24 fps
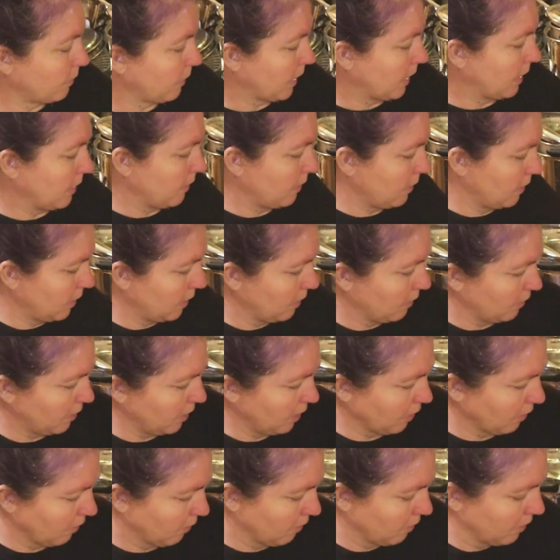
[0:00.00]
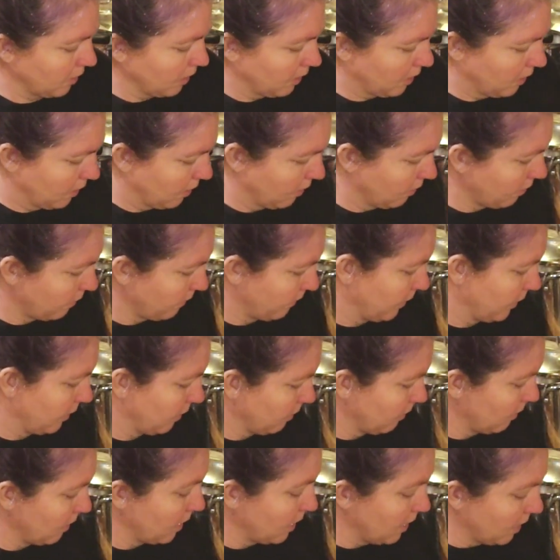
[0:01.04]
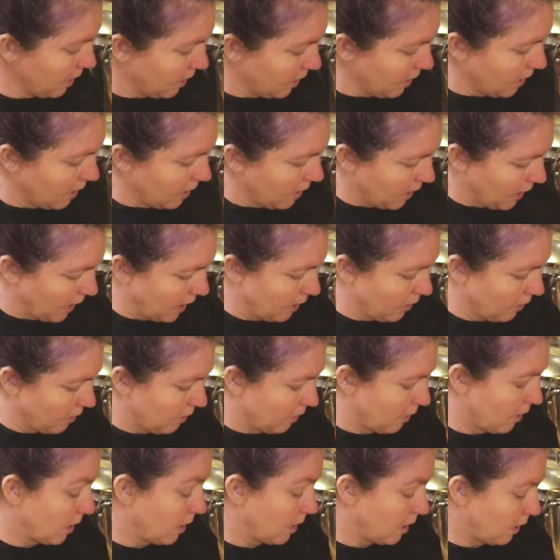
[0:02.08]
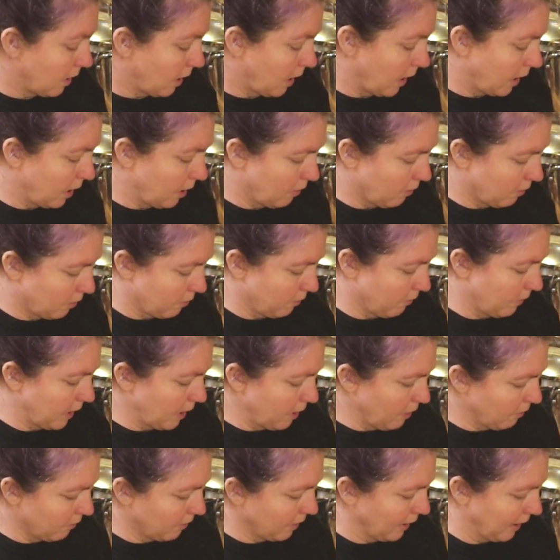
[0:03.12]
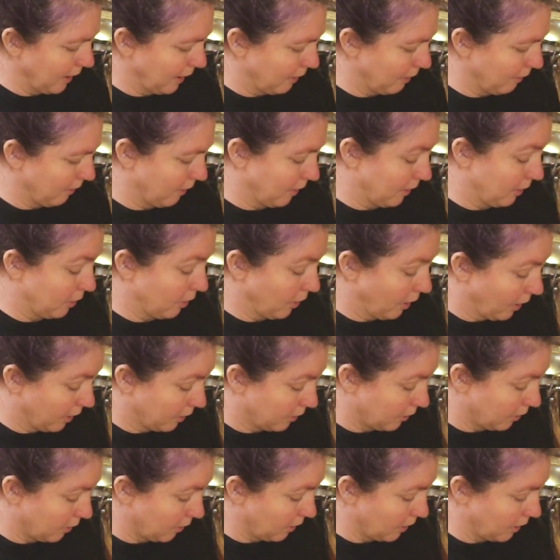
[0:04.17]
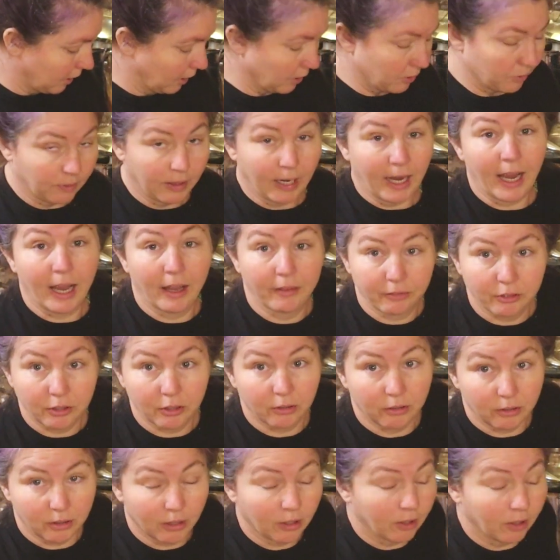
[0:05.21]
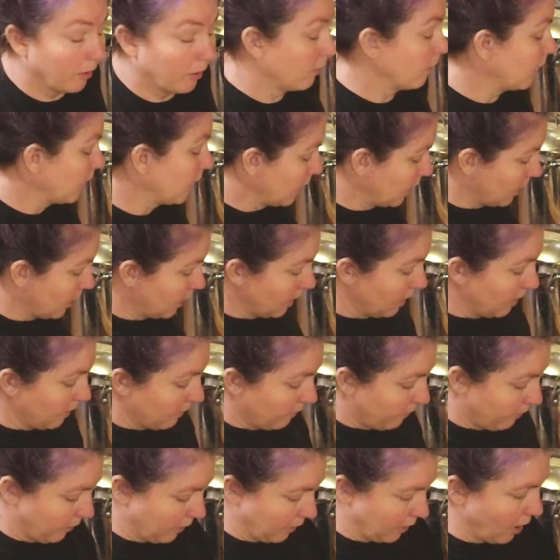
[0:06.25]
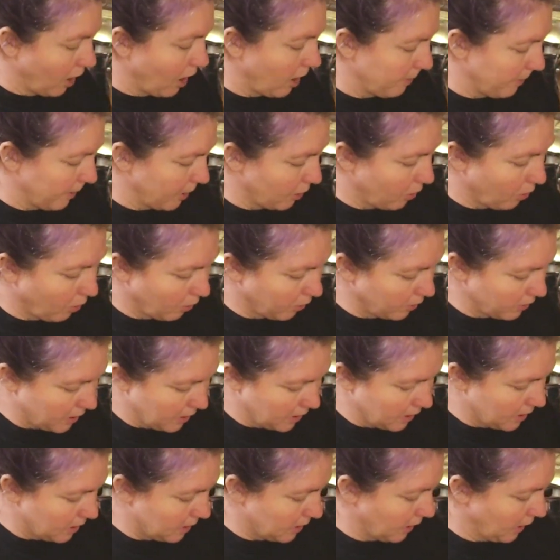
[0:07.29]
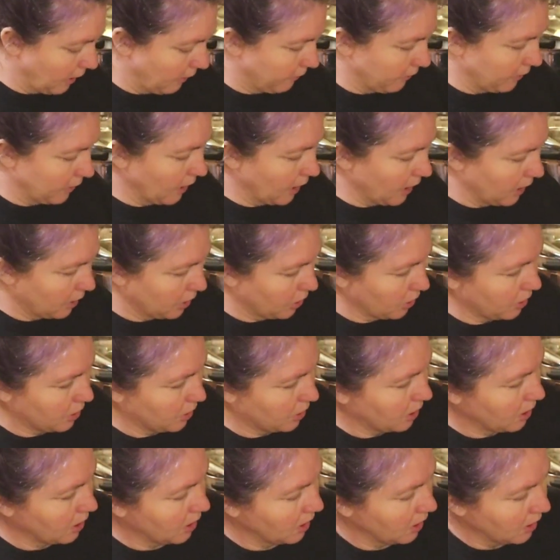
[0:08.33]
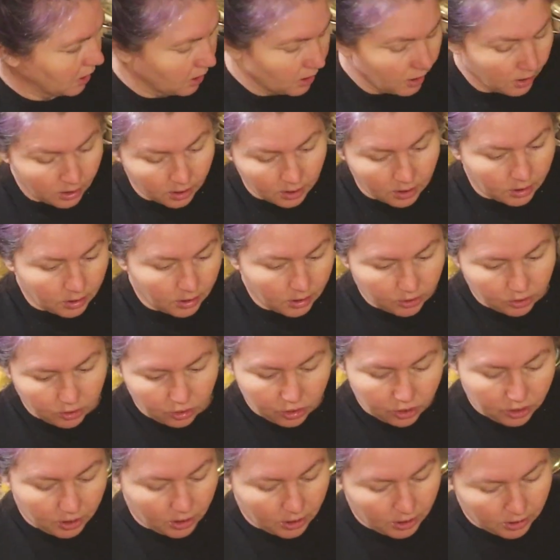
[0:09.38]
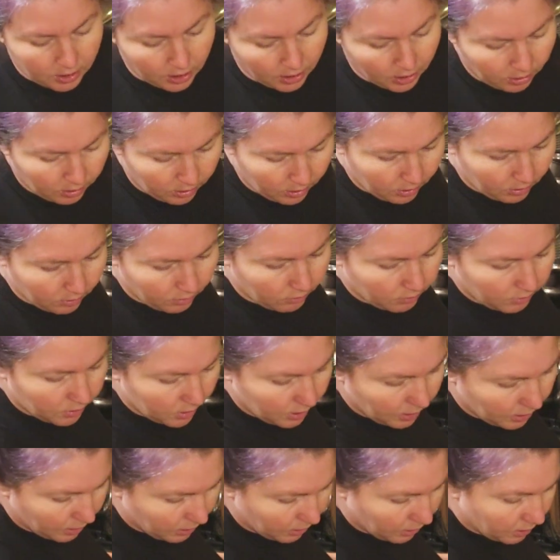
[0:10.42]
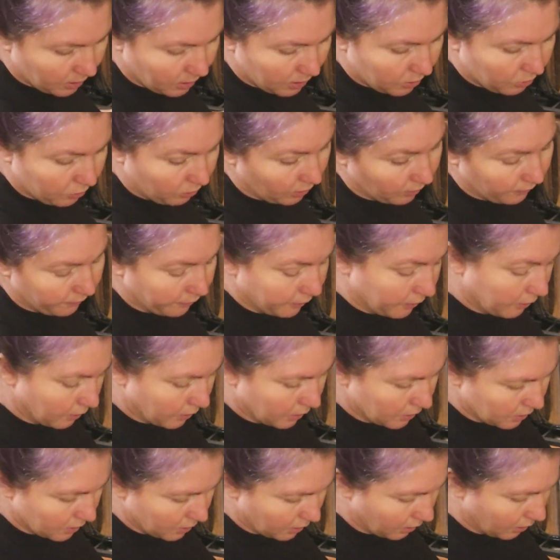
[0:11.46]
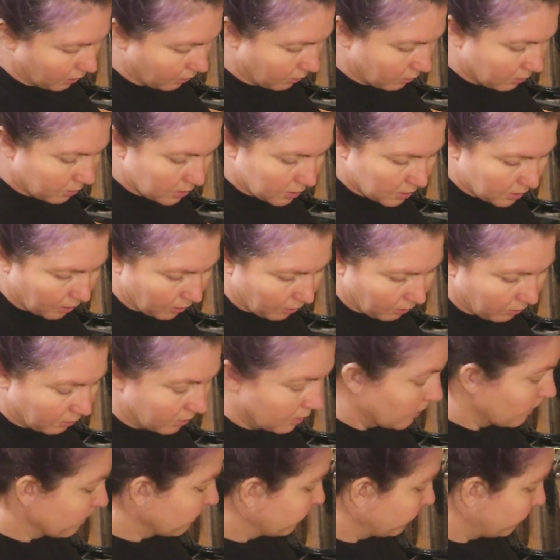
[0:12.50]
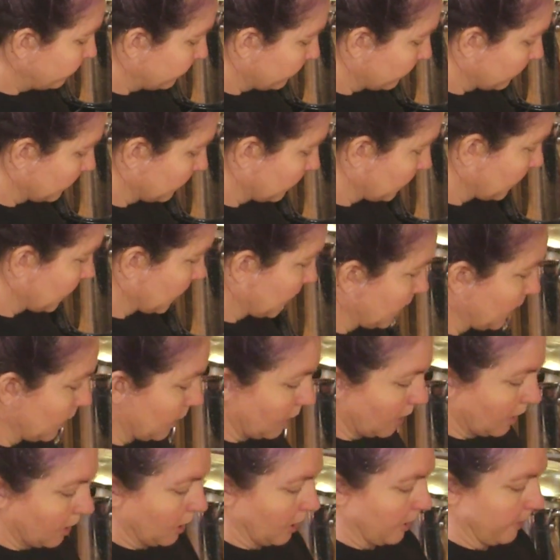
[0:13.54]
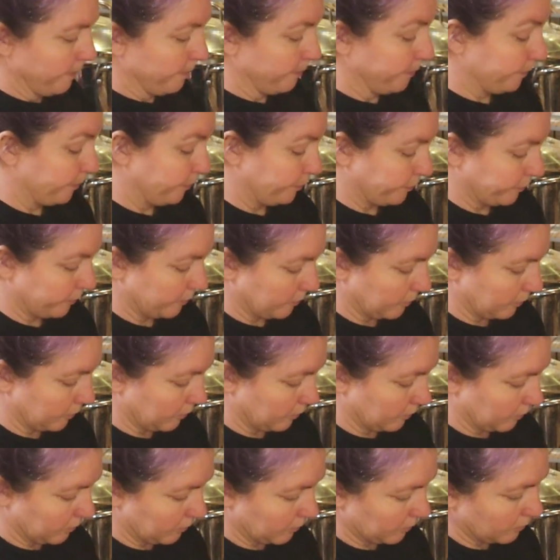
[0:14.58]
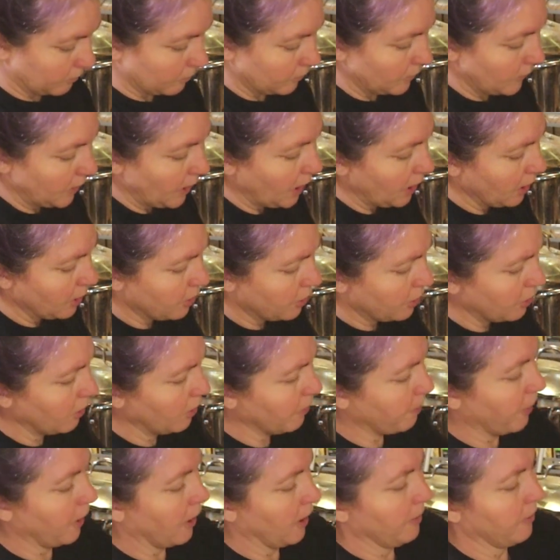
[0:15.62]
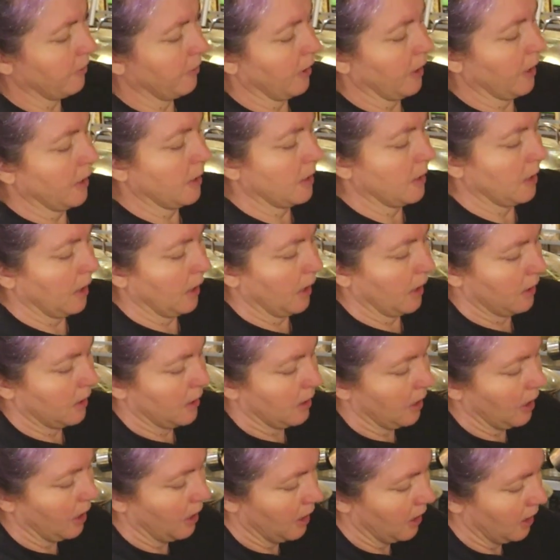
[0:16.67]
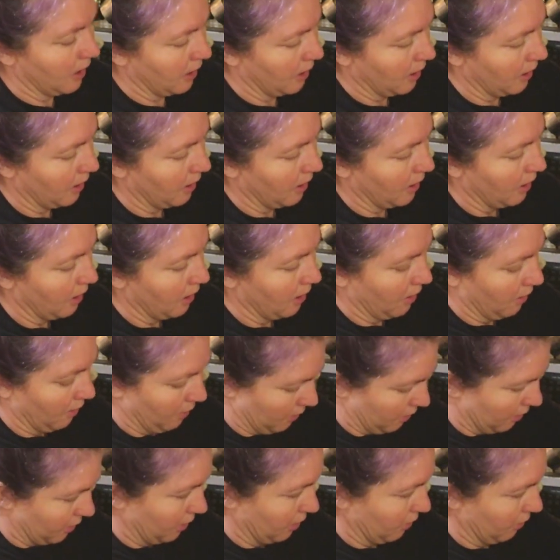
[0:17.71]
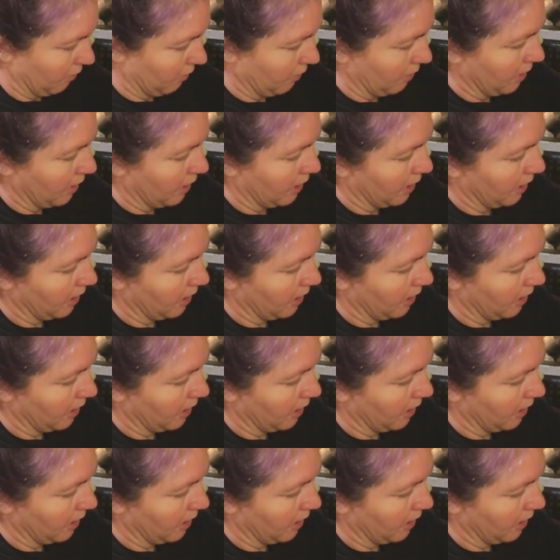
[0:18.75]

what you do, you know? If you, and I don't, we don't really go to the doctor unless we have to, you know? For common colds and stuff, you gotta just, because they're just gonna tell you to drink fluids, you know? So, um, let's do the pomegranates next. I do.